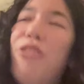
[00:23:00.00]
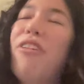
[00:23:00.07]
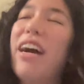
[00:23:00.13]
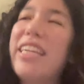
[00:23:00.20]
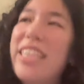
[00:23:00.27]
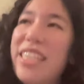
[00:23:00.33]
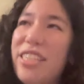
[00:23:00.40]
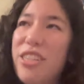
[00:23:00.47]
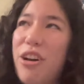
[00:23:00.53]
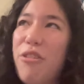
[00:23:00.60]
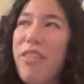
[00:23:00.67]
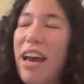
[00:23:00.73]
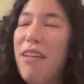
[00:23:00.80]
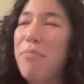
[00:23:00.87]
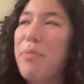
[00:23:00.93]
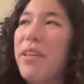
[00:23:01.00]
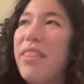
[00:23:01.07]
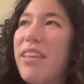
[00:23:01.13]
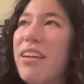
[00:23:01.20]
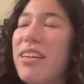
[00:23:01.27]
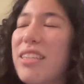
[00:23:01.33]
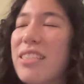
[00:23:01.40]
I didn't know stuff. that, but
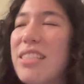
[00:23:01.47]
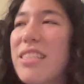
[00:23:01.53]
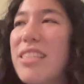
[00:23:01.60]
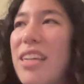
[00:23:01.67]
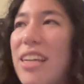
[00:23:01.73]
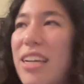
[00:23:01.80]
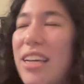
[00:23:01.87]
there's